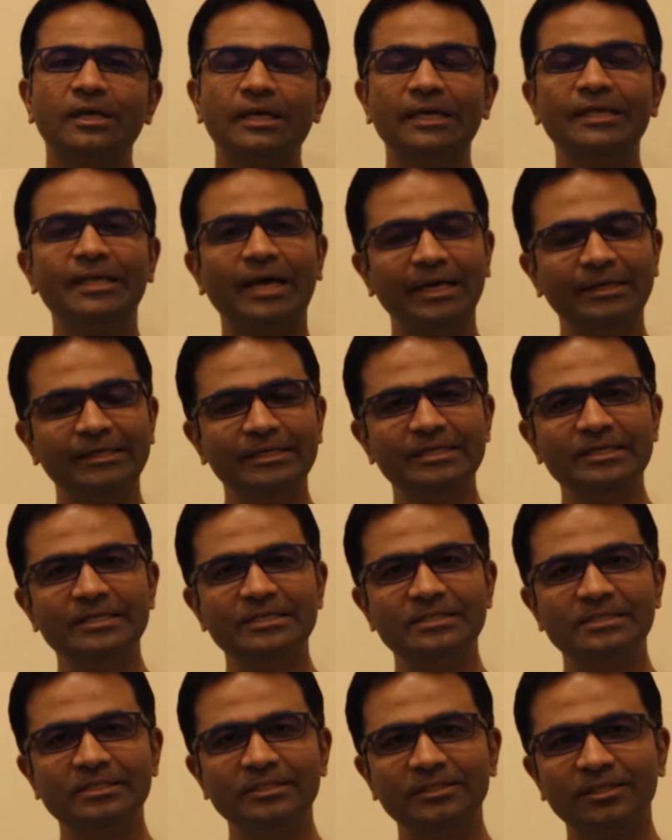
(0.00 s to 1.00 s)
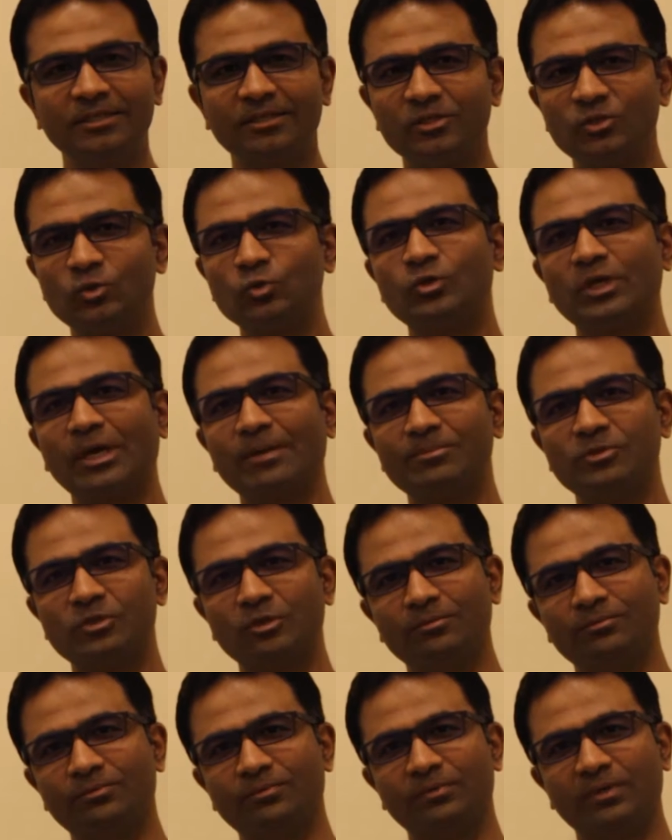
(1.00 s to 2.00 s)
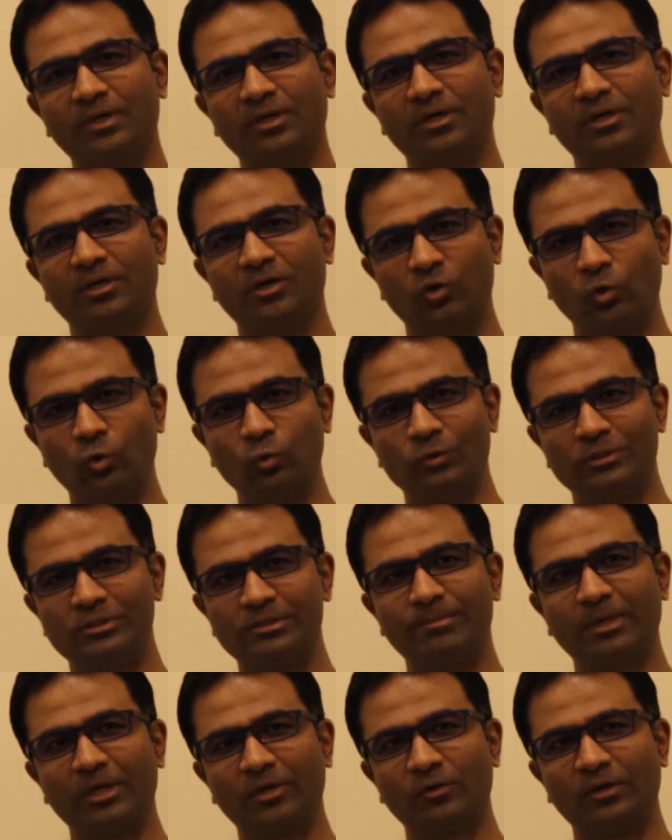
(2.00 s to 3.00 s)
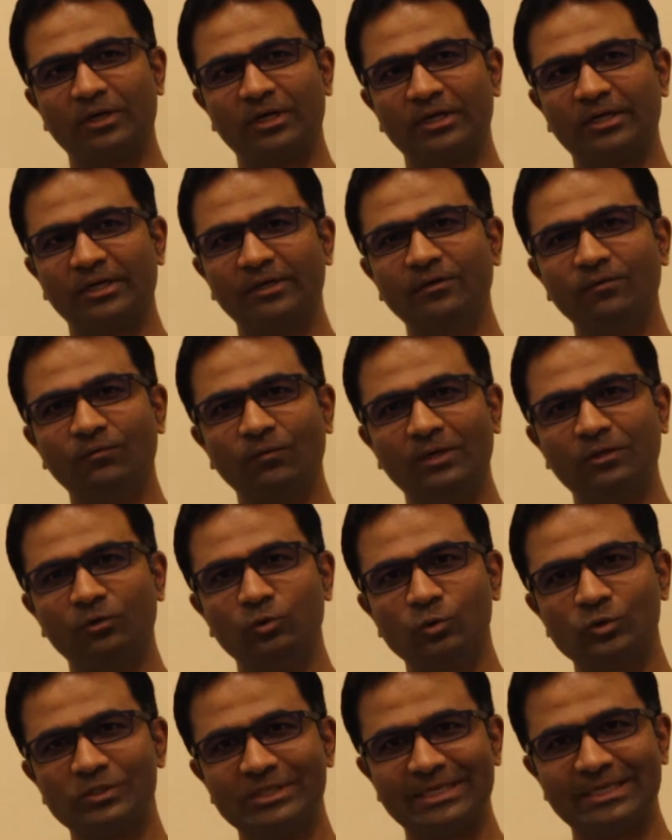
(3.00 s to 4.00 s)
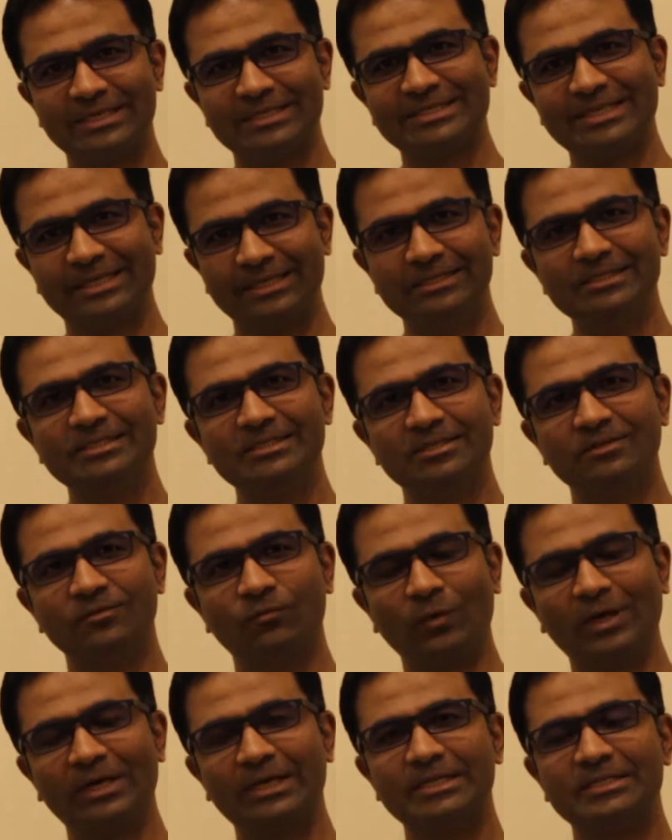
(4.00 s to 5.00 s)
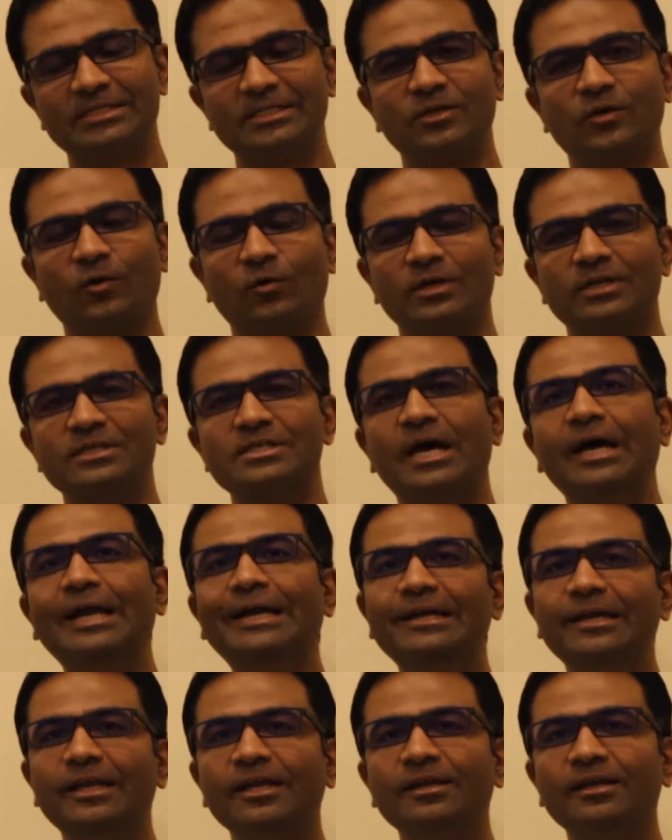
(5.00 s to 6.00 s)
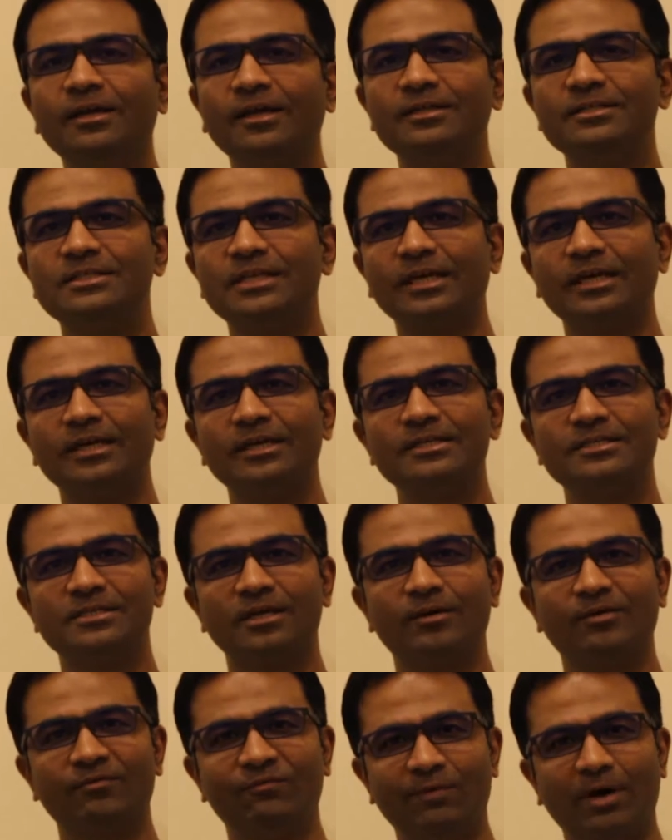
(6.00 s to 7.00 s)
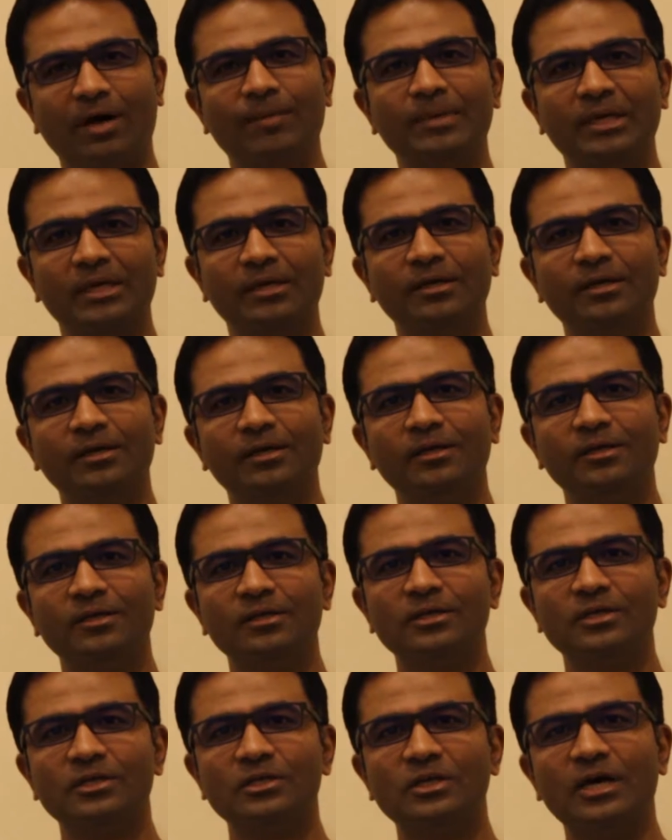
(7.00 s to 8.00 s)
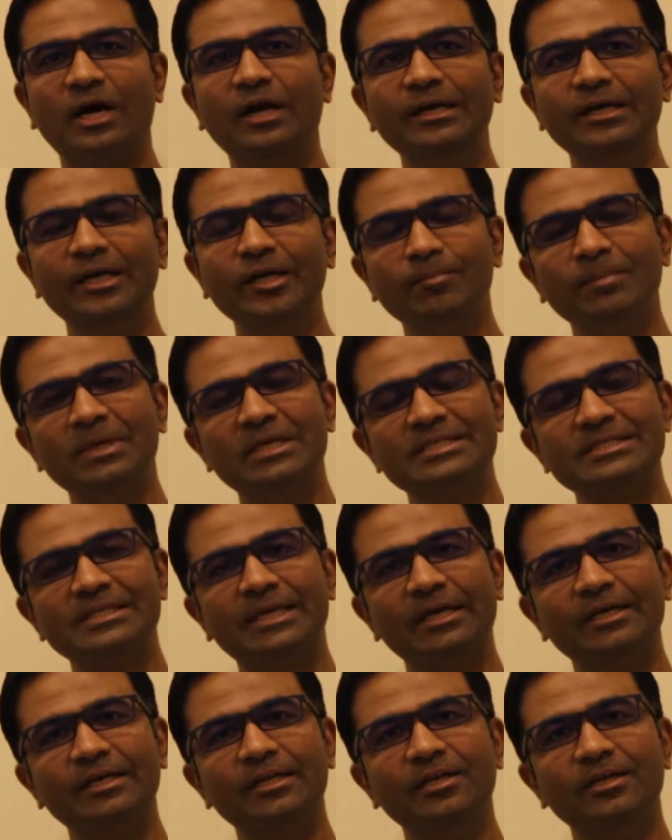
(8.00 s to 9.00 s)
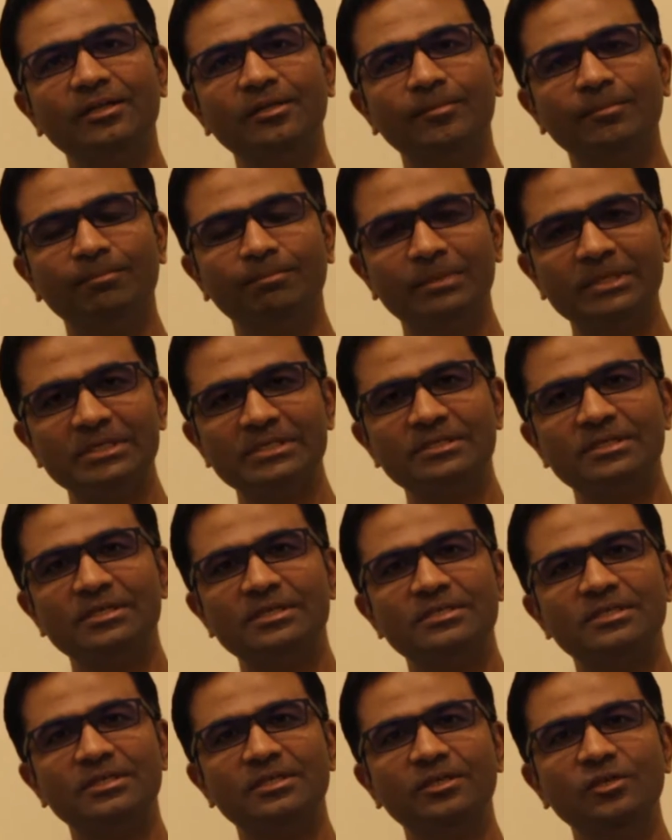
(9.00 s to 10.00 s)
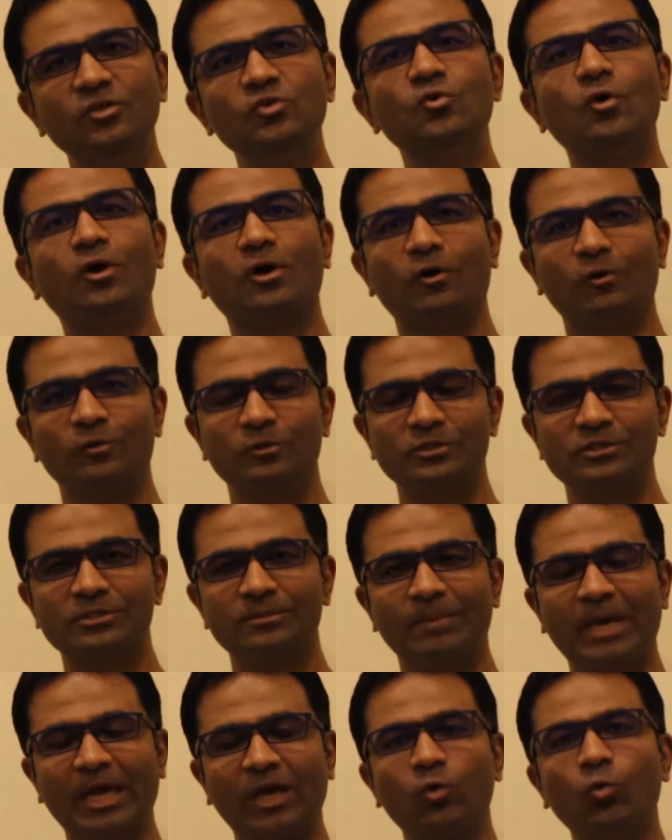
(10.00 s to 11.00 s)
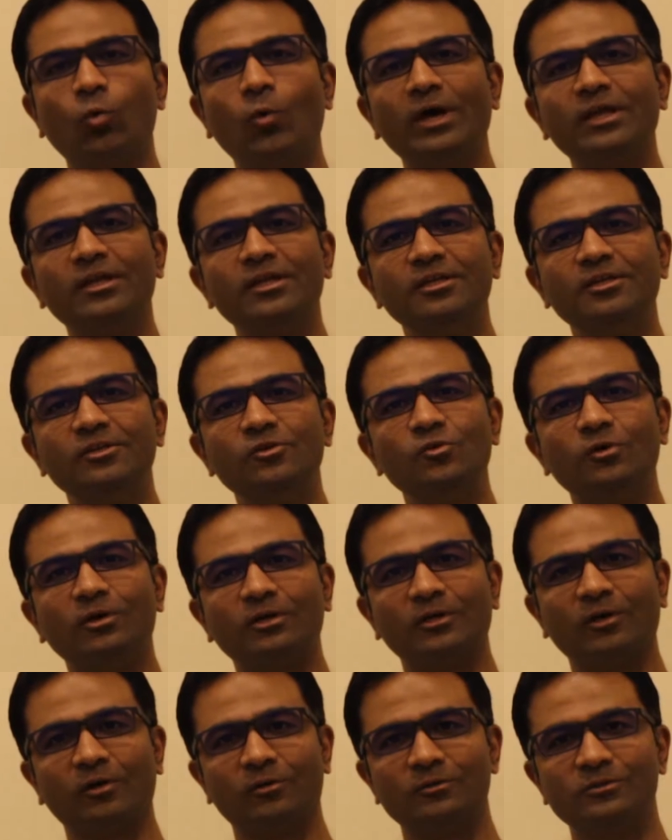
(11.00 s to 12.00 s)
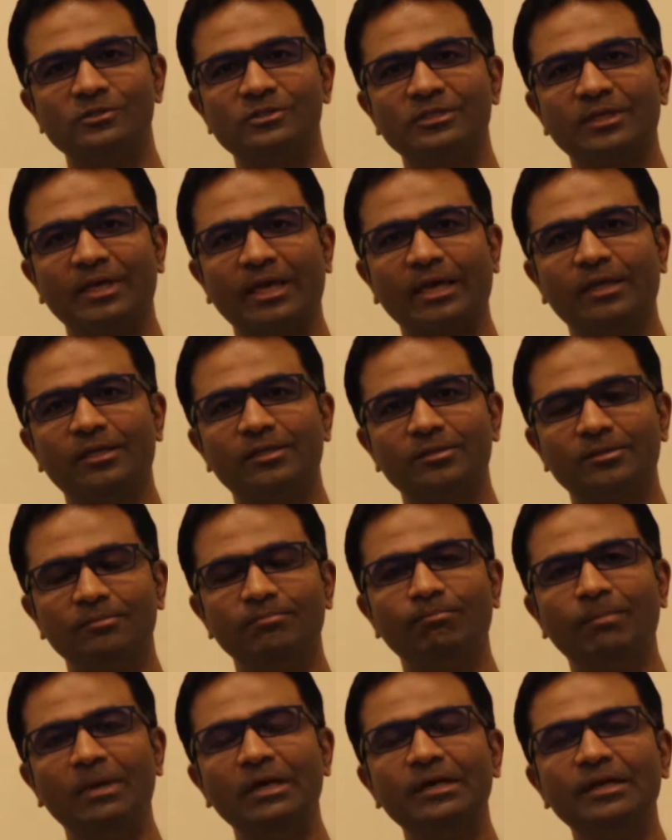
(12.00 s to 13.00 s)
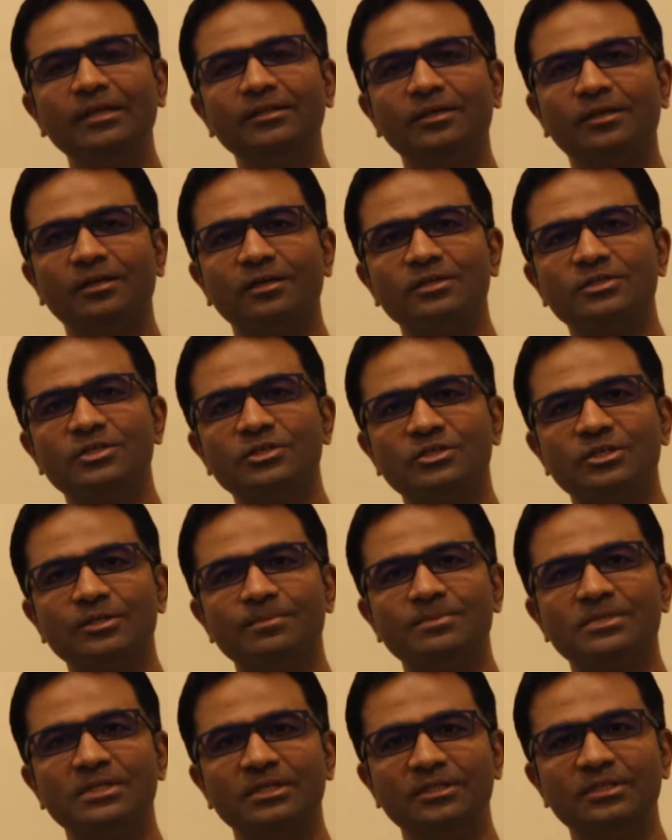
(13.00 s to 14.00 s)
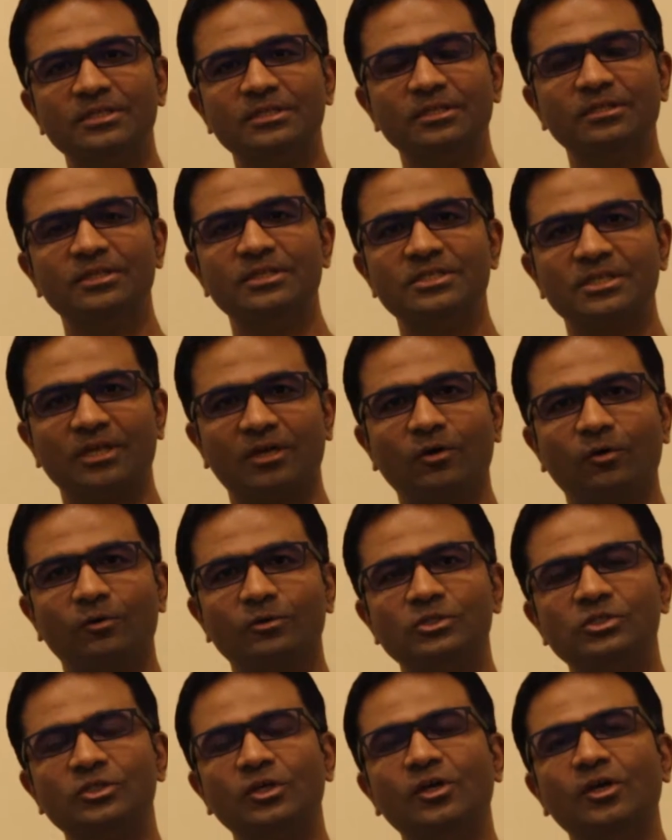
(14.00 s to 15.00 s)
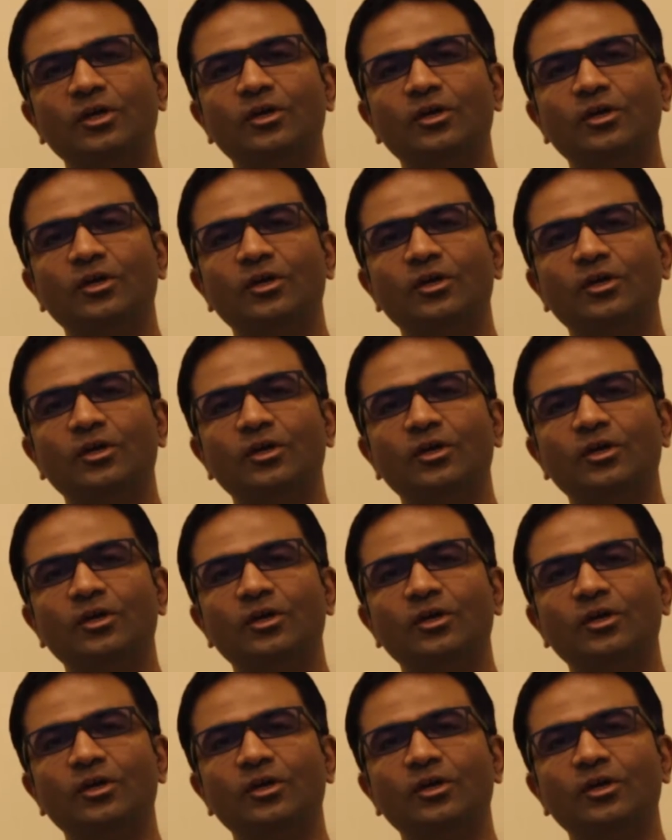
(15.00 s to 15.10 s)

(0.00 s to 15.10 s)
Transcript: In IT industry there are two types of roles particularly when you say sales. One is called as hunting and second is farming. Hunting means getting business in new accounts, acquiring new accounts and building the relationships in these accounts.